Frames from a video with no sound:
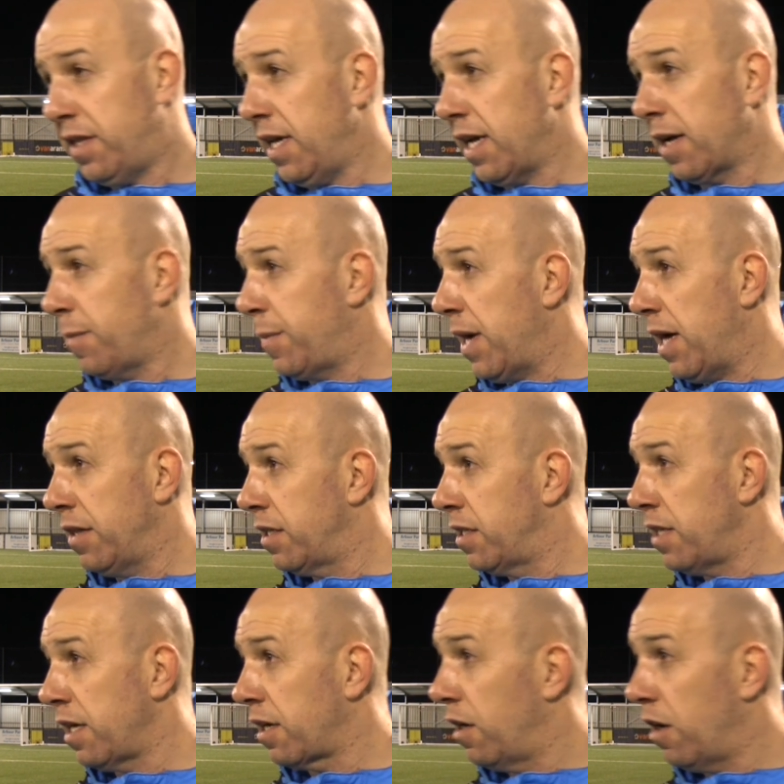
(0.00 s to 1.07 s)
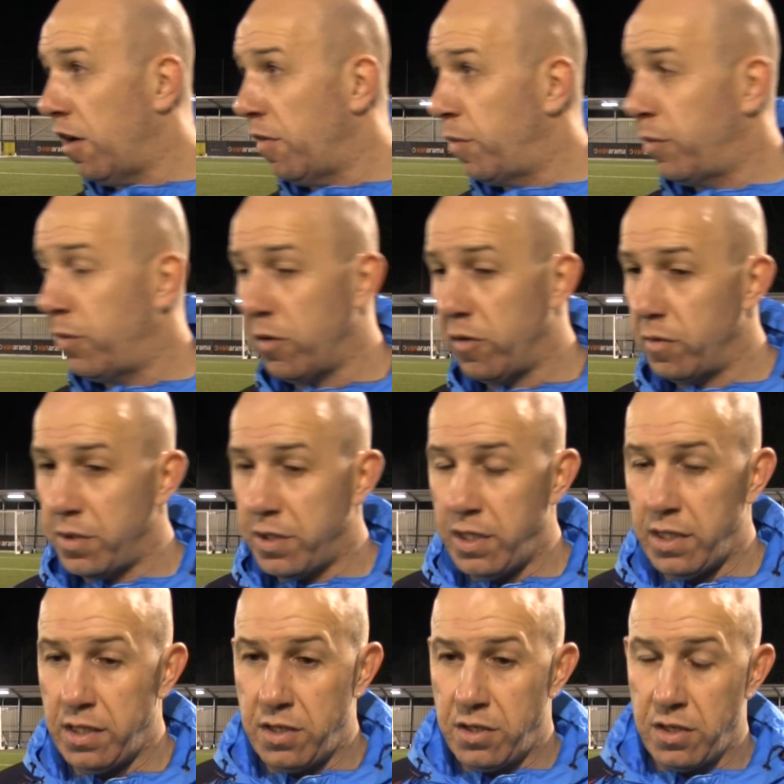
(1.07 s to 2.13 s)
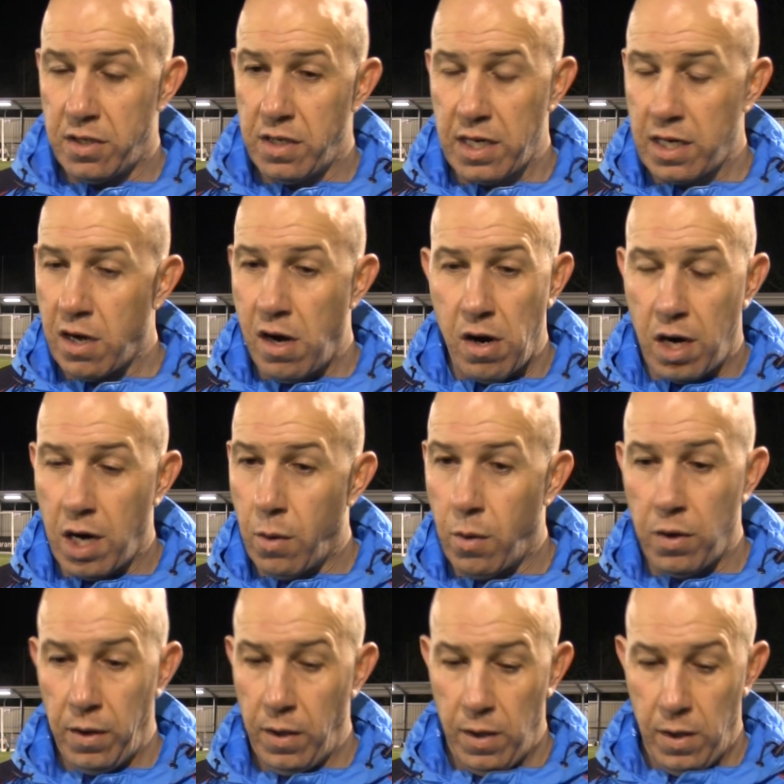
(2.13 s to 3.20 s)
thing about the second half performances is just, it can't go on.